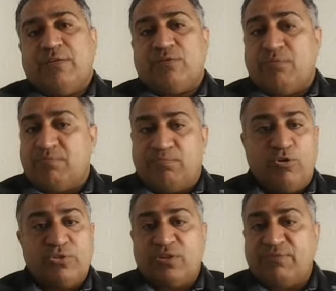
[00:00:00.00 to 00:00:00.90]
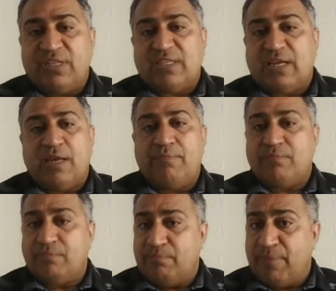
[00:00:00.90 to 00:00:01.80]
so most of the
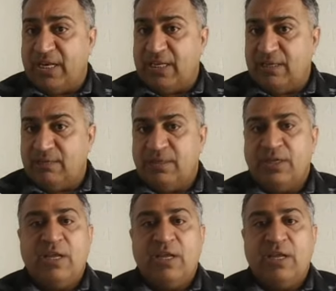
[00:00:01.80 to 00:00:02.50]
time money.